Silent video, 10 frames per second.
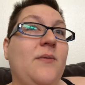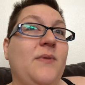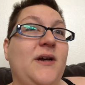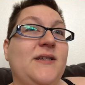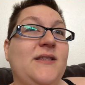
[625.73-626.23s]

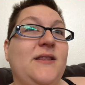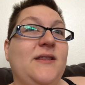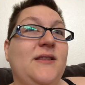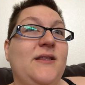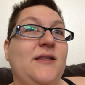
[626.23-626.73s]
because
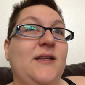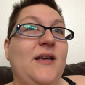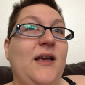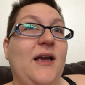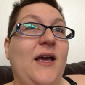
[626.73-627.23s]

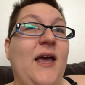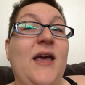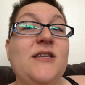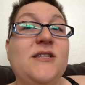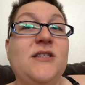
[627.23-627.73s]

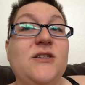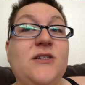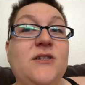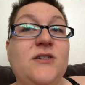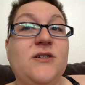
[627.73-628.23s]
he's
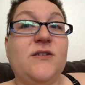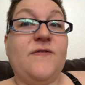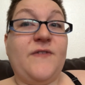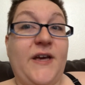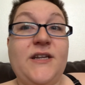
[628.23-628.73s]

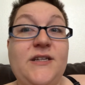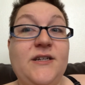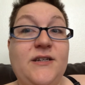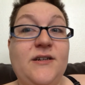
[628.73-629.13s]
fit.